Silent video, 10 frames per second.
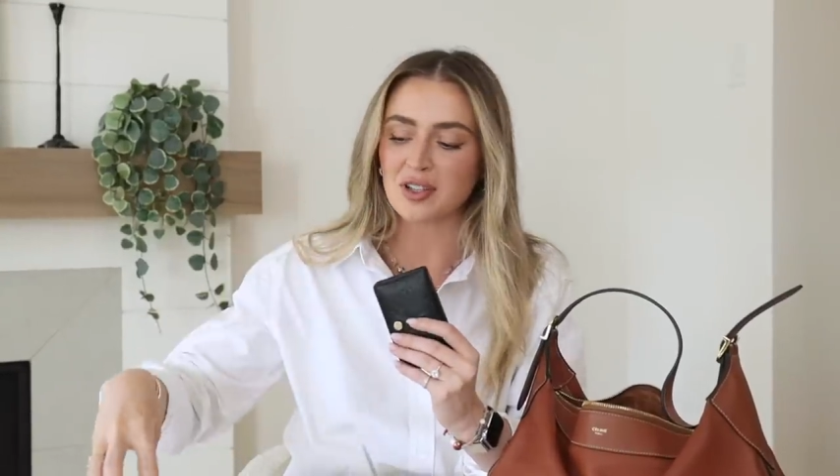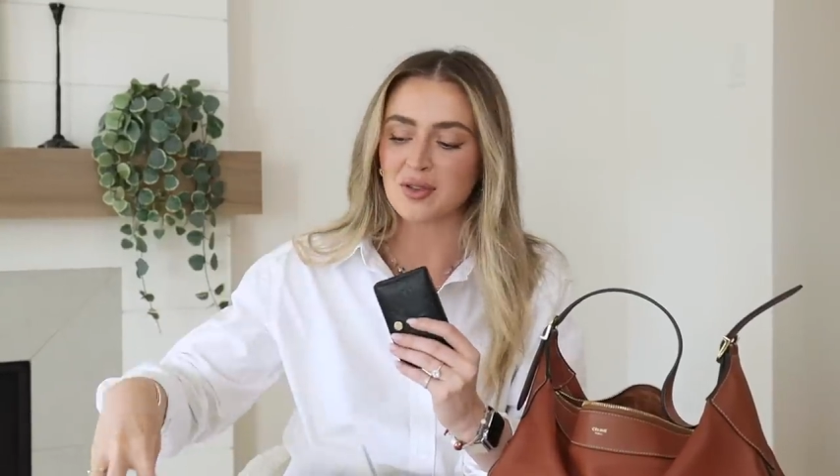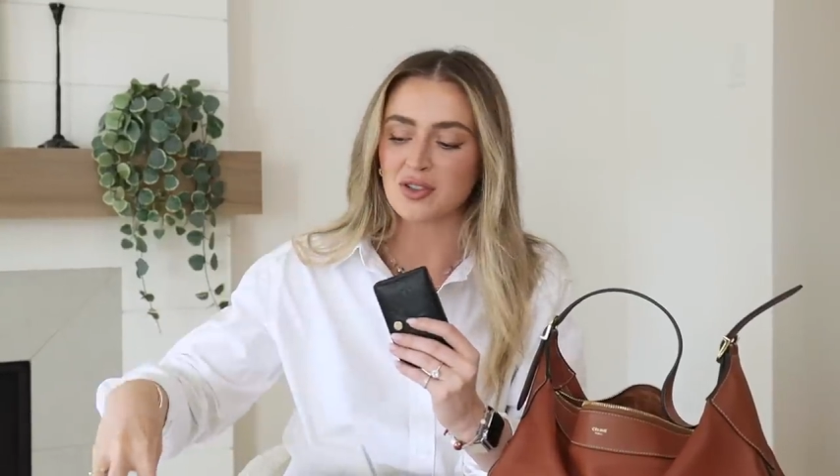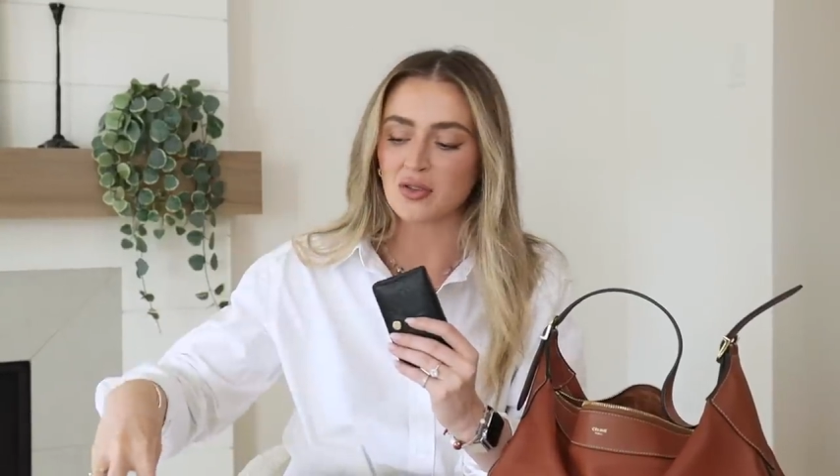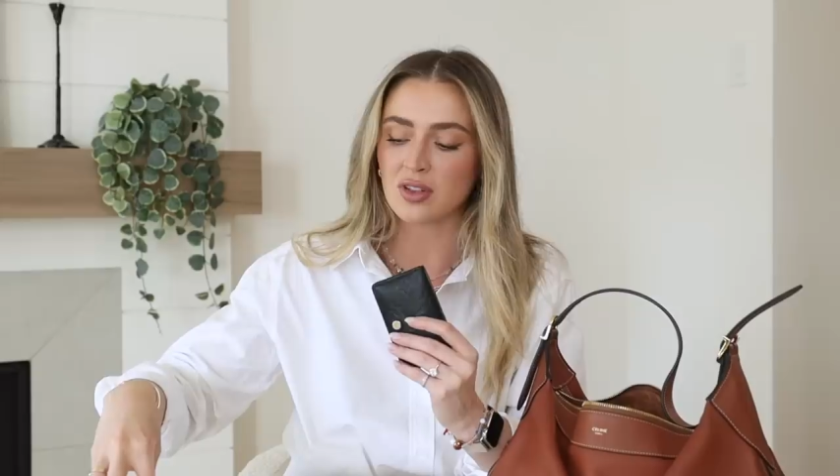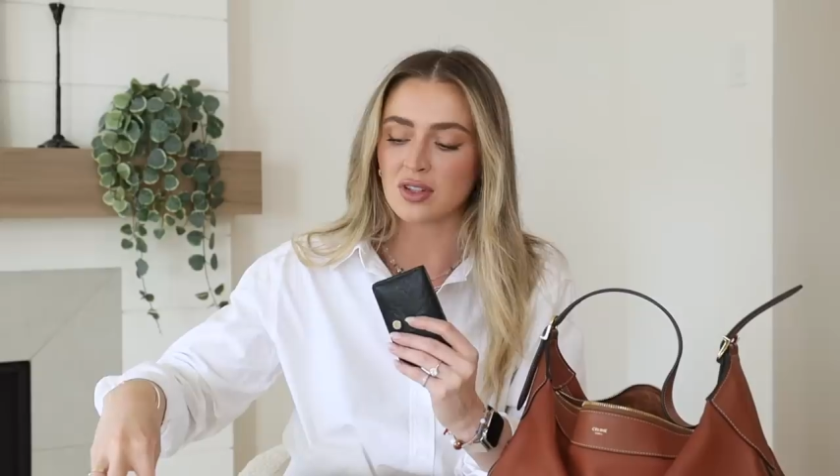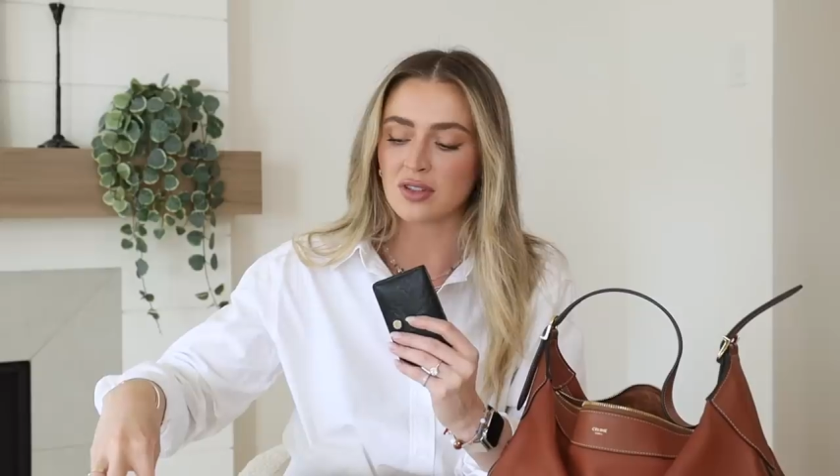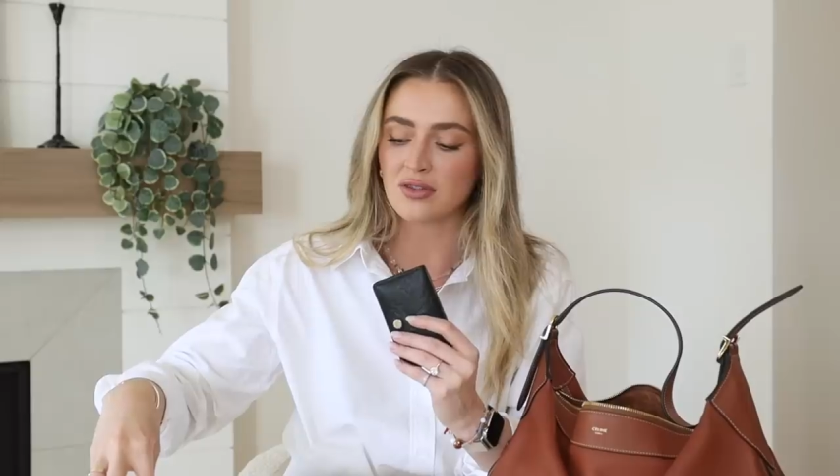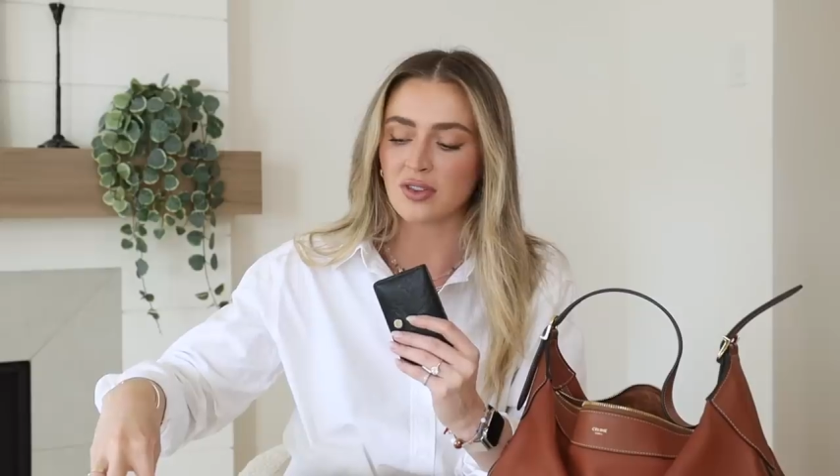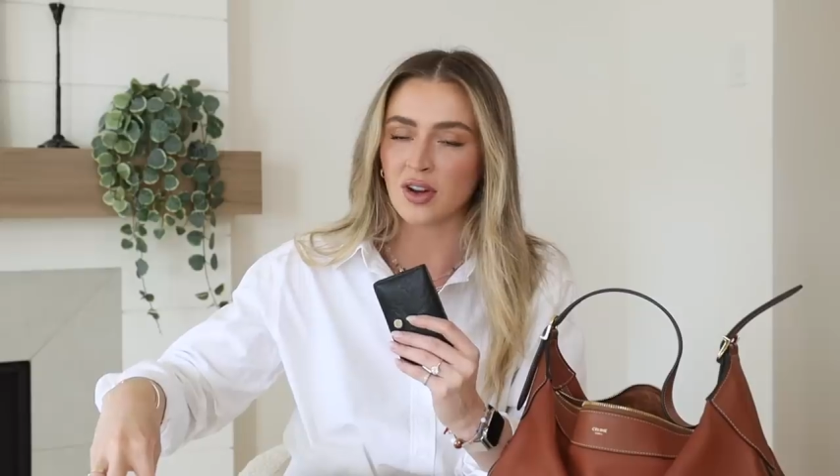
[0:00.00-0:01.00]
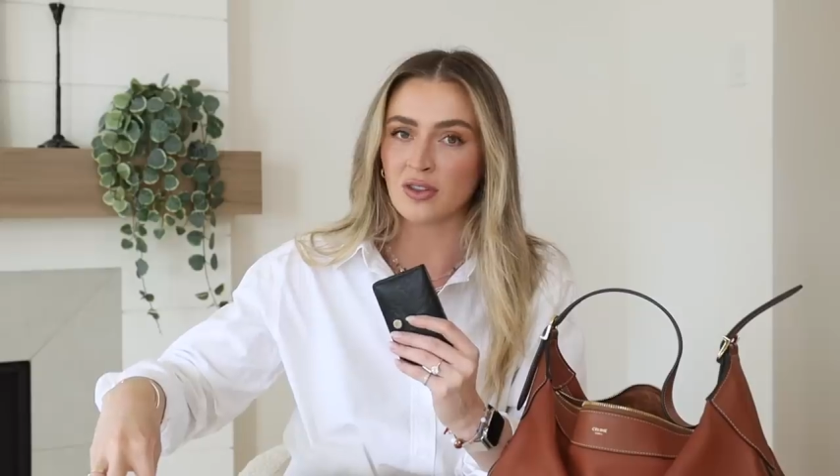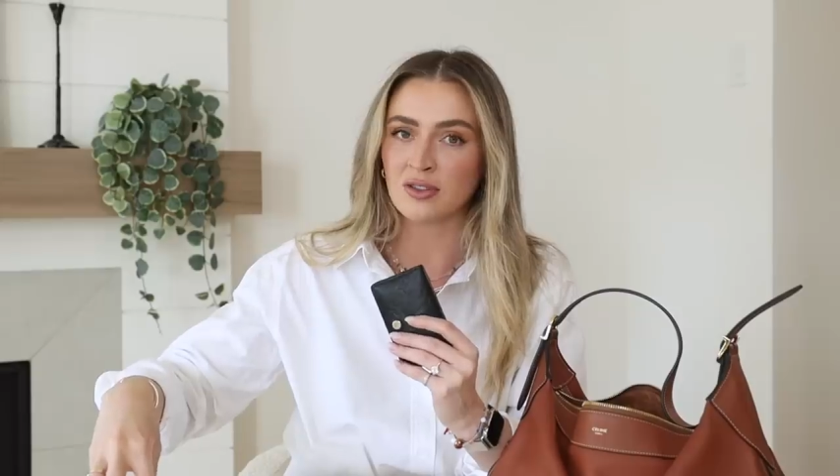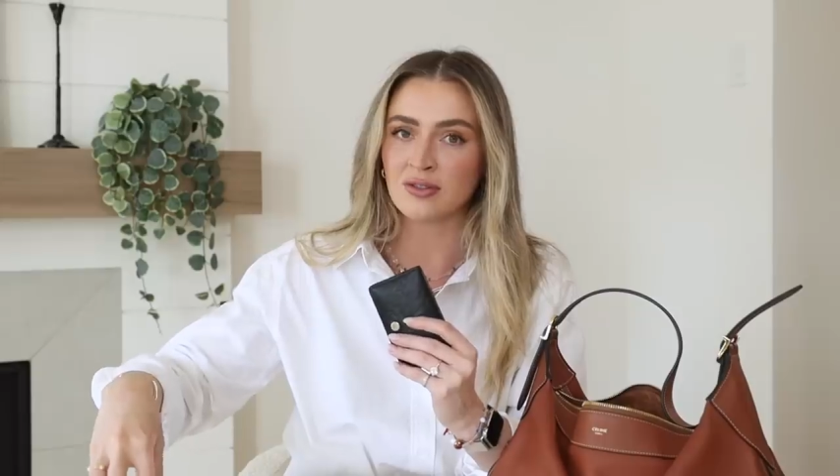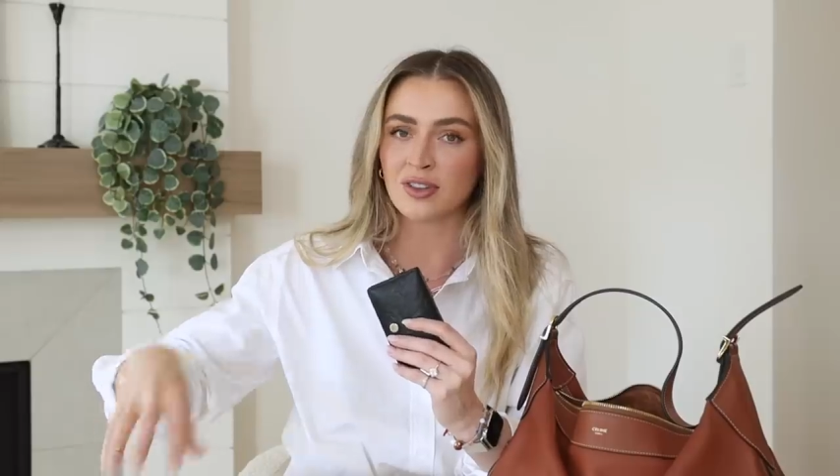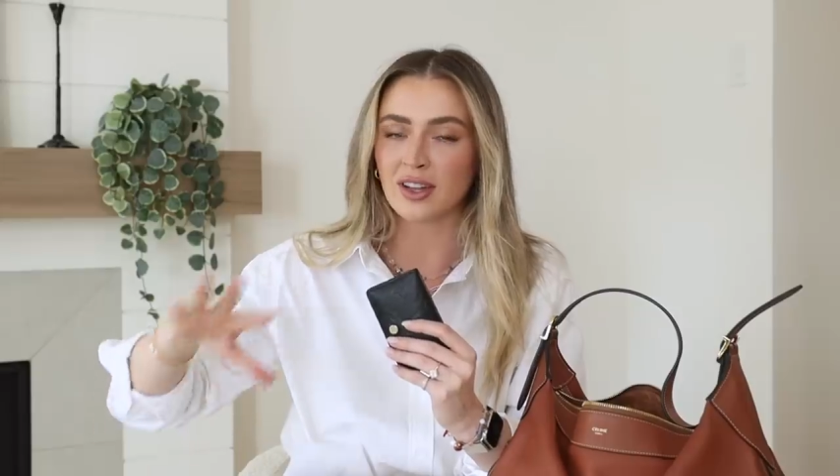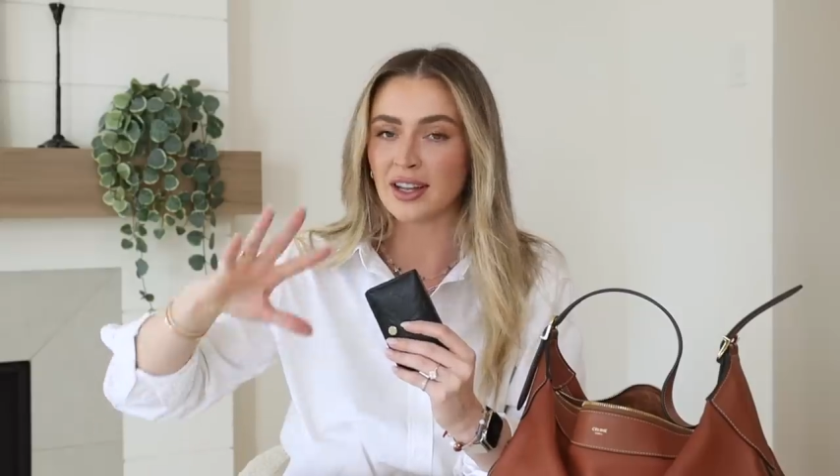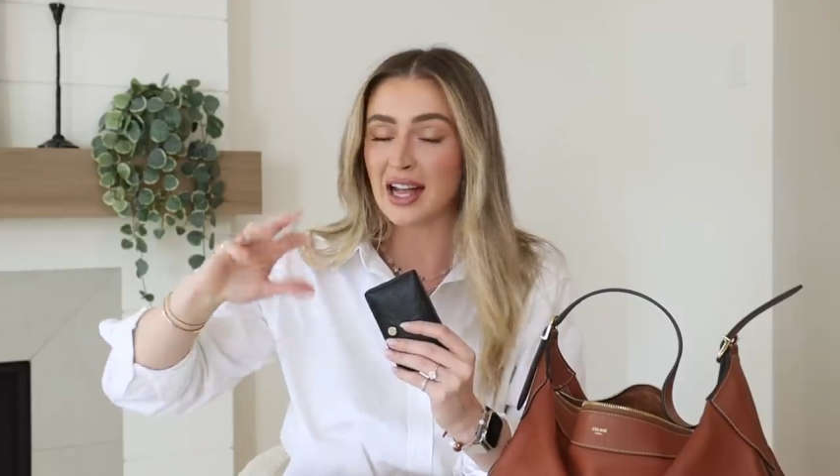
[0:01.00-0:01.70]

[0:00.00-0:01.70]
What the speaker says: switched over to the phone for like